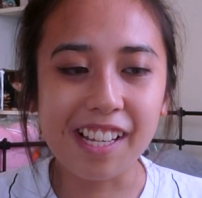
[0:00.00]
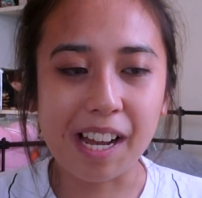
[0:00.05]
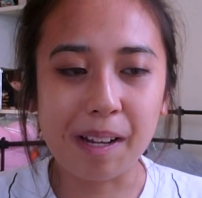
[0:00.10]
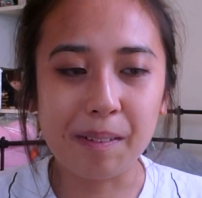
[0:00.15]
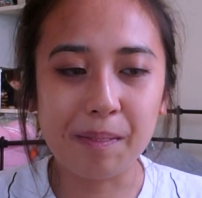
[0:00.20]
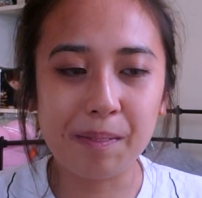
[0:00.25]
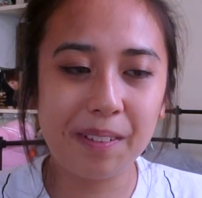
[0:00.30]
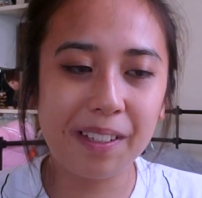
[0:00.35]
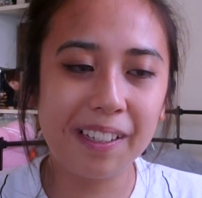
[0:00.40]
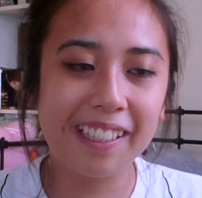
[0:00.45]

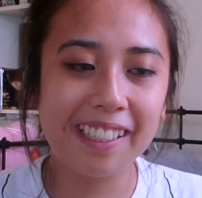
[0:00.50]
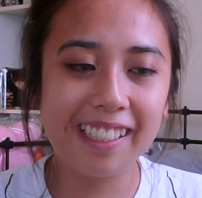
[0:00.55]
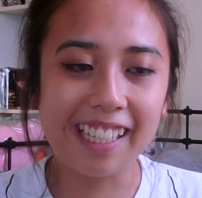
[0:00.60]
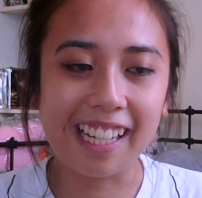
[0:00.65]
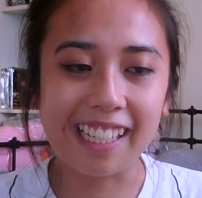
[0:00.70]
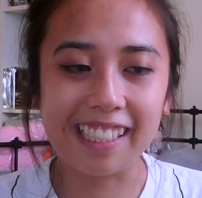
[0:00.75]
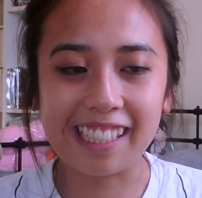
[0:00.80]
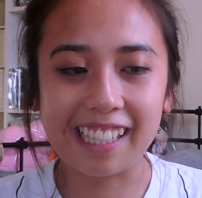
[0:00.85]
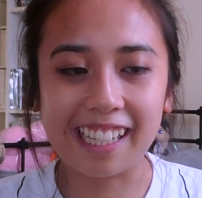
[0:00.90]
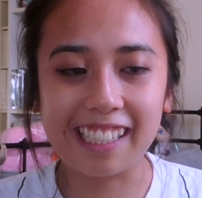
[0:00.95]
top
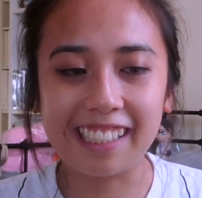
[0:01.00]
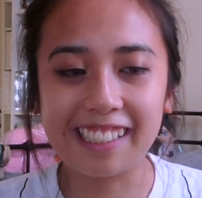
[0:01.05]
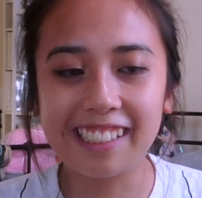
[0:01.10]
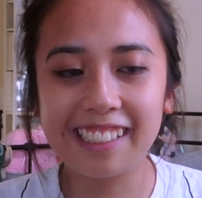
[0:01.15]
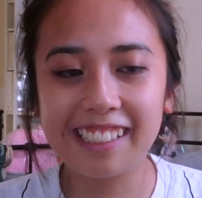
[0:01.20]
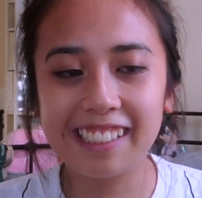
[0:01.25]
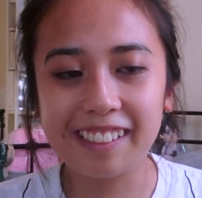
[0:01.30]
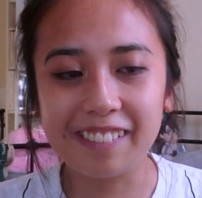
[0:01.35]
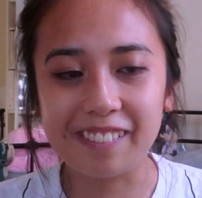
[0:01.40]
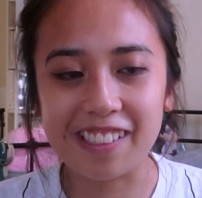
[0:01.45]
at the end.
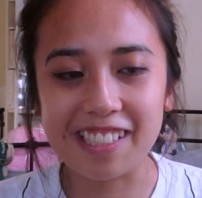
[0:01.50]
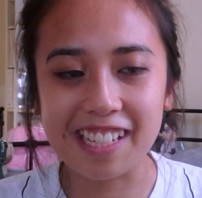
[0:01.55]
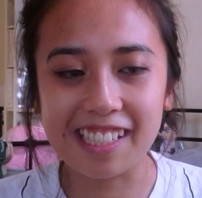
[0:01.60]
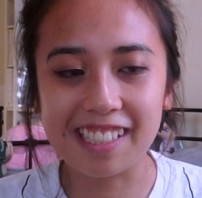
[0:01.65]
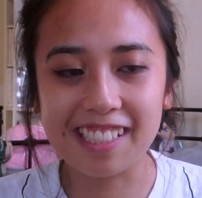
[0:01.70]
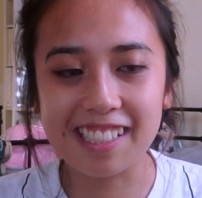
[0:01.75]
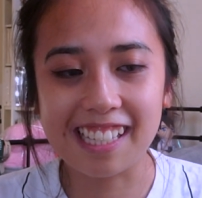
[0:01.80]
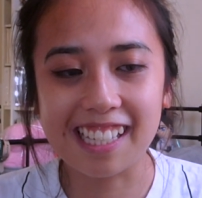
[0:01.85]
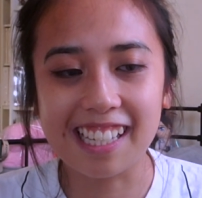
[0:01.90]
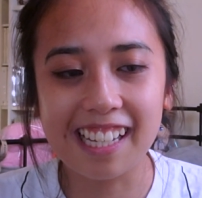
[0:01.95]
We shall
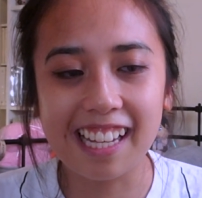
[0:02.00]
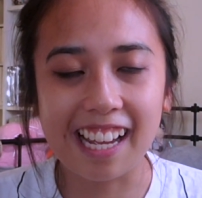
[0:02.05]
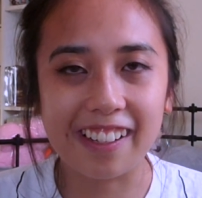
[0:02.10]
see.